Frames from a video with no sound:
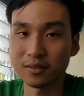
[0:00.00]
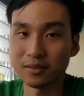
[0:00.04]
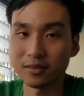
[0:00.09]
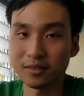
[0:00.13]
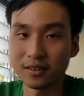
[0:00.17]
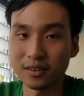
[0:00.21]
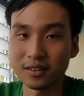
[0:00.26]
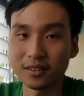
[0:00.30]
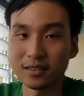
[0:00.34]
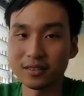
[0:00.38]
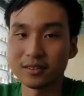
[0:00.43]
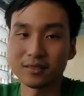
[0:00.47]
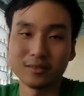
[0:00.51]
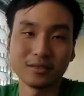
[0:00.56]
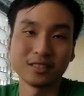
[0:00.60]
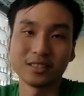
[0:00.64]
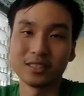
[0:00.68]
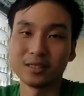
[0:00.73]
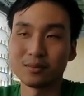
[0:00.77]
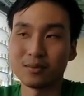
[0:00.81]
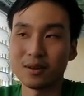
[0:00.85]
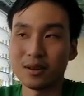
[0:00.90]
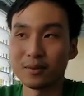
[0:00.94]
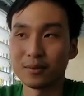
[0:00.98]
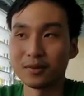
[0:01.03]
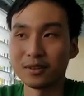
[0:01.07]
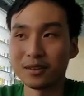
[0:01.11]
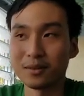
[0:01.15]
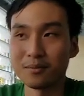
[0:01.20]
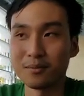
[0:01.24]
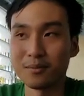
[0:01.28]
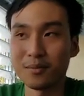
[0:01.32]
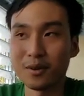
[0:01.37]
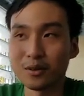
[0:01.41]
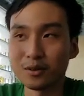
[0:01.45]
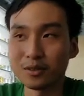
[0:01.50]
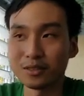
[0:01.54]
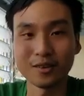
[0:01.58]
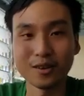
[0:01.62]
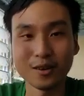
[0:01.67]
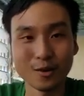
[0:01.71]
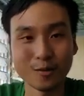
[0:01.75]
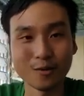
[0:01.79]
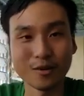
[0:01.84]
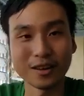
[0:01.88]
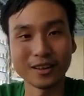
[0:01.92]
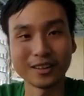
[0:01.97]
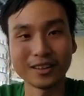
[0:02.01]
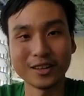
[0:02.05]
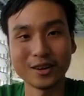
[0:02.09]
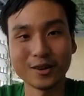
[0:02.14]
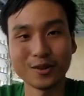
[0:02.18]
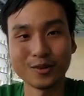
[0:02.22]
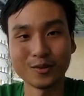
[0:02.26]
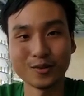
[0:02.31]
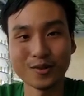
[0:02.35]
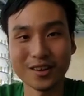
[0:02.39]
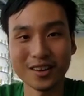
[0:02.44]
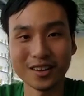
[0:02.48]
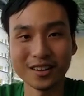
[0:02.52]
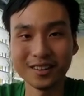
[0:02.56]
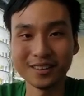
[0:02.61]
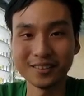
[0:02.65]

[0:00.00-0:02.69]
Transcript: right, which is probably the most well-known one.